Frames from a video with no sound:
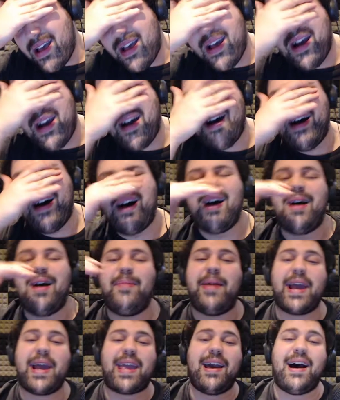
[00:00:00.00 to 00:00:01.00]
oh
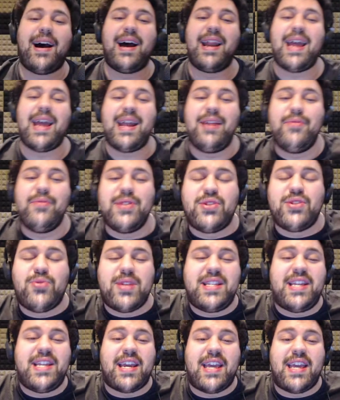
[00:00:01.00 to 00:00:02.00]
my god! And it was
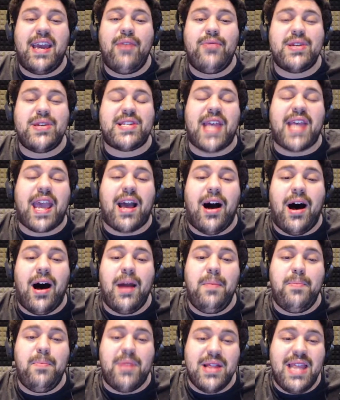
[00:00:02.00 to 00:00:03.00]
ridiculous. It was like
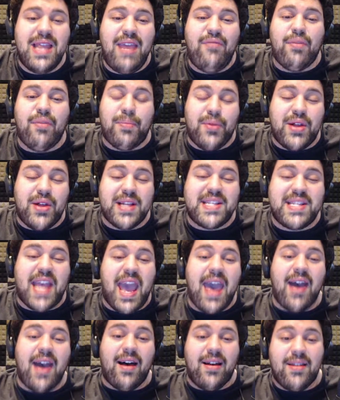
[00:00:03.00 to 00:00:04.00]
unbelievable as
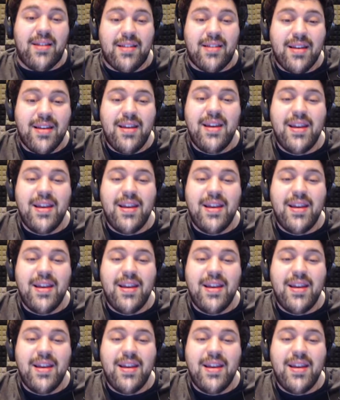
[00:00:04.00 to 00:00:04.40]
hell.